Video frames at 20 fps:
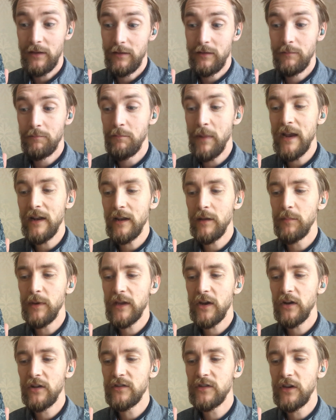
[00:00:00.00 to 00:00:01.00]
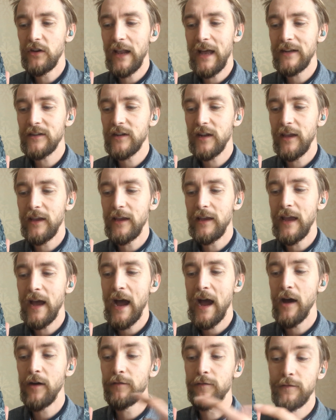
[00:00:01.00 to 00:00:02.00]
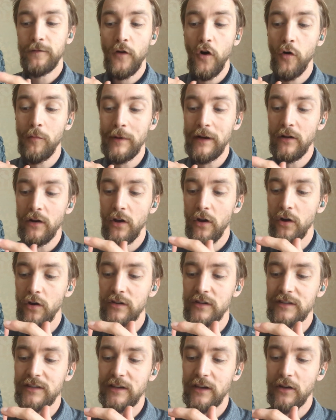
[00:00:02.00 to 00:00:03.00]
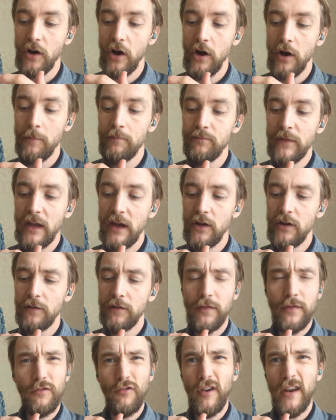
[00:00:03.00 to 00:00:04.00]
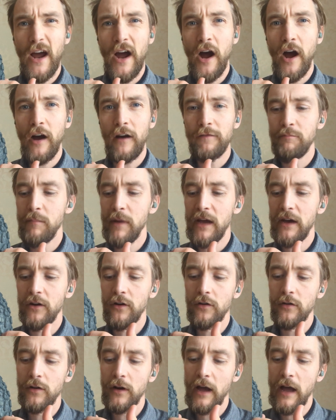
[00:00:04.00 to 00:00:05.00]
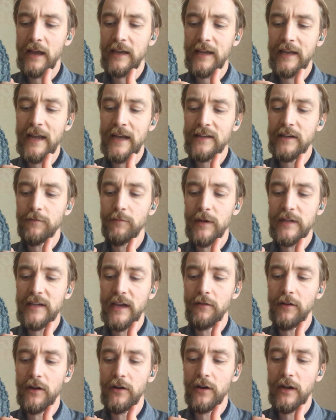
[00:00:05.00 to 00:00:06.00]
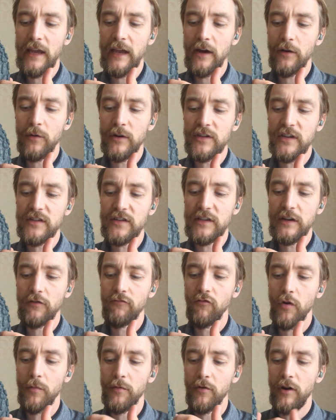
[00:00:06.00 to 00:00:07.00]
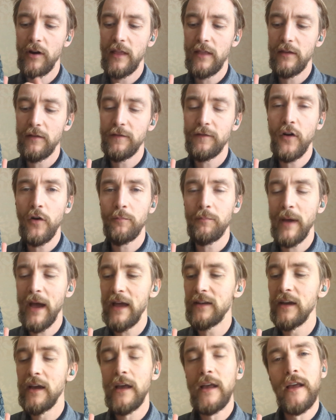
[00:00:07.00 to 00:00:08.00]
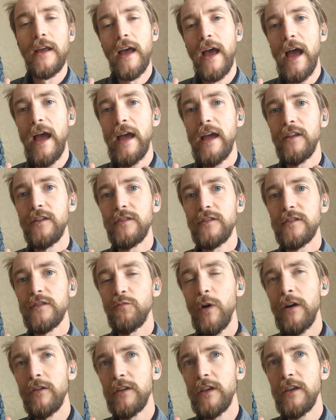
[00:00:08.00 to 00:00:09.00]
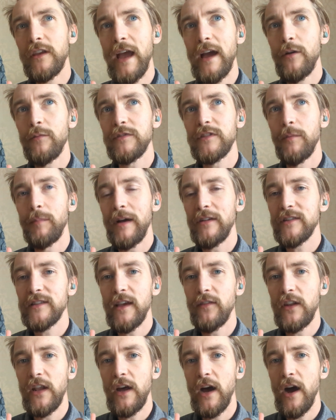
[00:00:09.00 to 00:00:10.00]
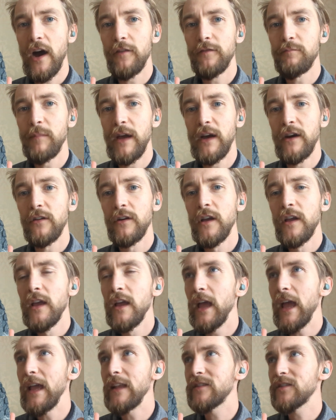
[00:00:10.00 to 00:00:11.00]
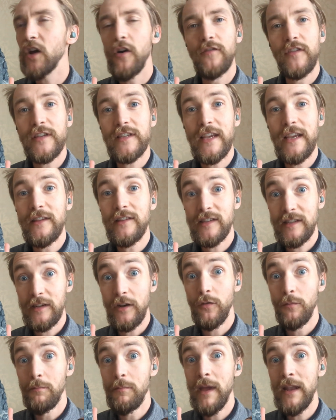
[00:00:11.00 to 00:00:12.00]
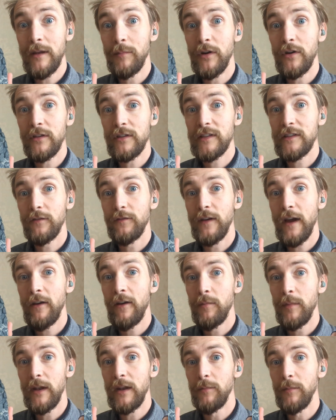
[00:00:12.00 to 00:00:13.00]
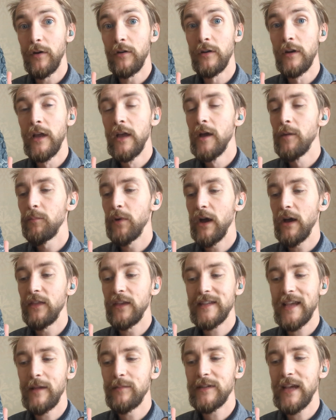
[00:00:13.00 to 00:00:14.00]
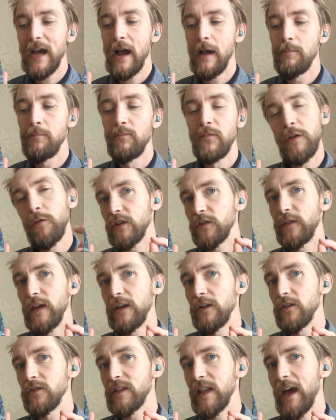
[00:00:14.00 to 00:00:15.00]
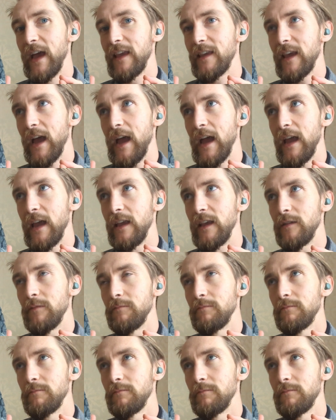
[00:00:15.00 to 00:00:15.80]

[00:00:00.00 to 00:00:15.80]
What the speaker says: mainly because you'll actually have 4mm lugs. You got another 3.5mm connective material here, which is still rubber in the footbed. And well, you get up to about 7.5mm. It's obviously still minimal, it's still very minimal, but at the same time, just feels like a